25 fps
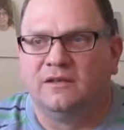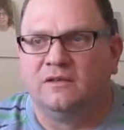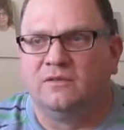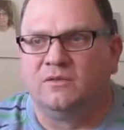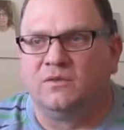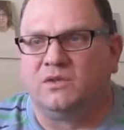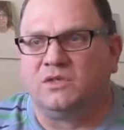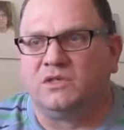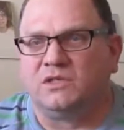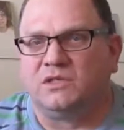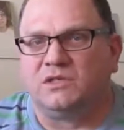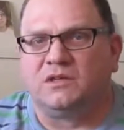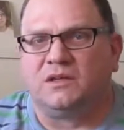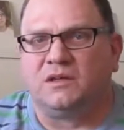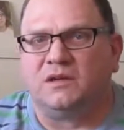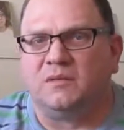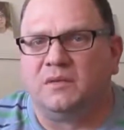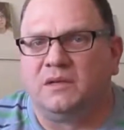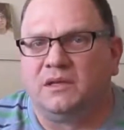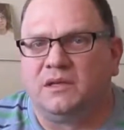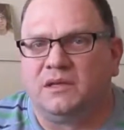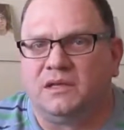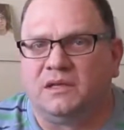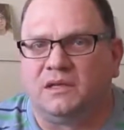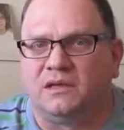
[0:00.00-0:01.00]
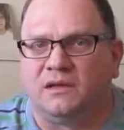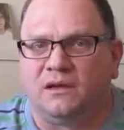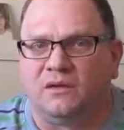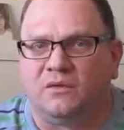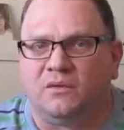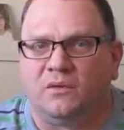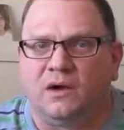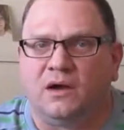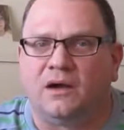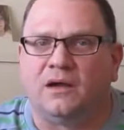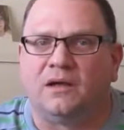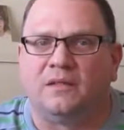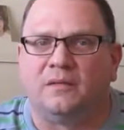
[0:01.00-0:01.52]
was just going to be a
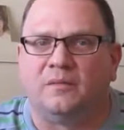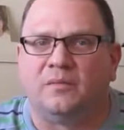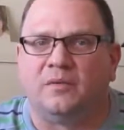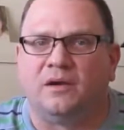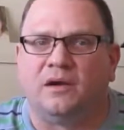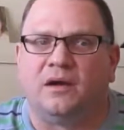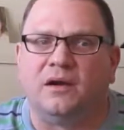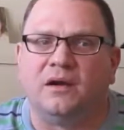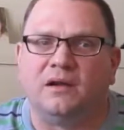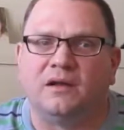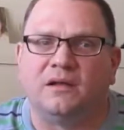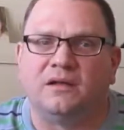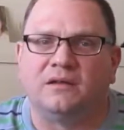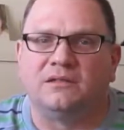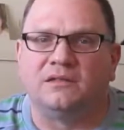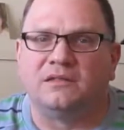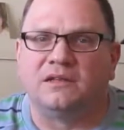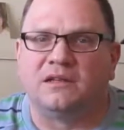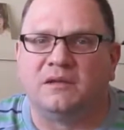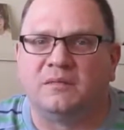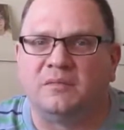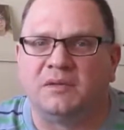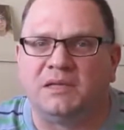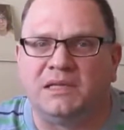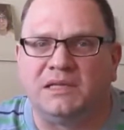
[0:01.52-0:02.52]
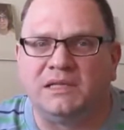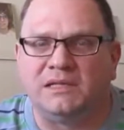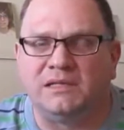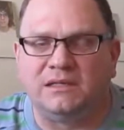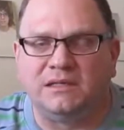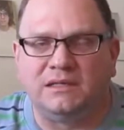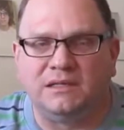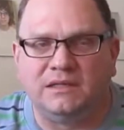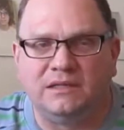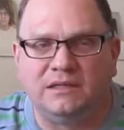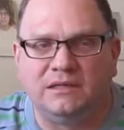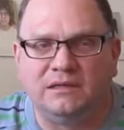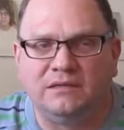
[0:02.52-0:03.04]
walk in the park, it was going to be
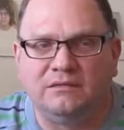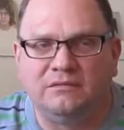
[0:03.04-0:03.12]
easy,